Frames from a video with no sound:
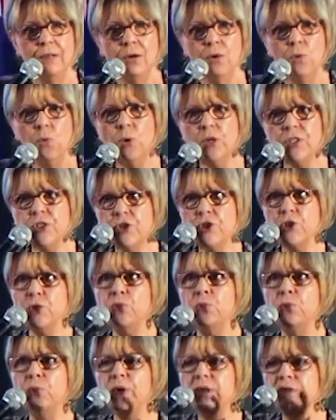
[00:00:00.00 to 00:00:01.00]
was to
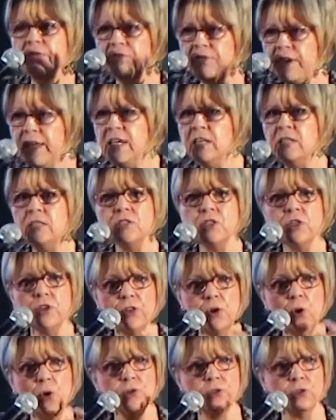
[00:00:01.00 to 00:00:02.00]
reveal to
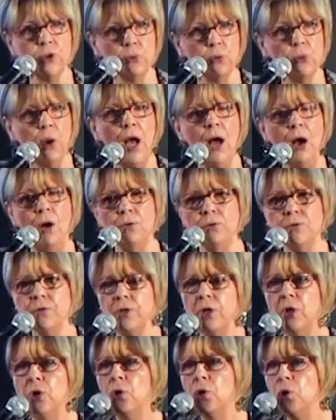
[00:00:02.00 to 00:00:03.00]
those around
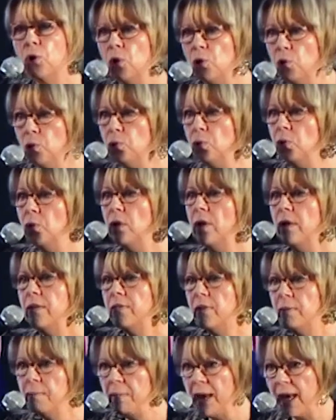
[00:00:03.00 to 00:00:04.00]
who
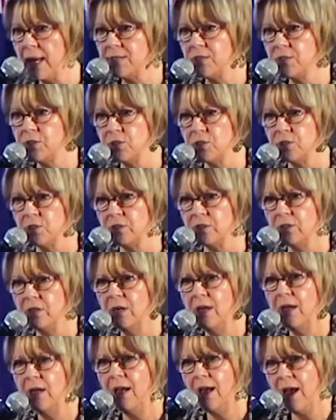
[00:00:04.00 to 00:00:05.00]
the master
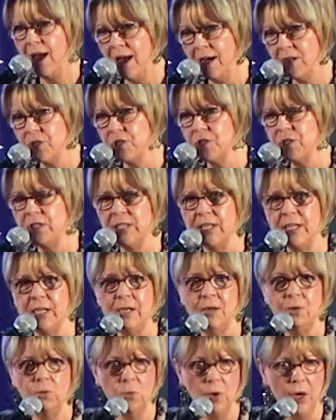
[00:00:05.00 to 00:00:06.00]
actually
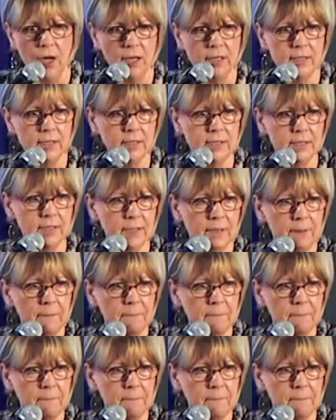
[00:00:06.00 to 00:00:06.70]
was.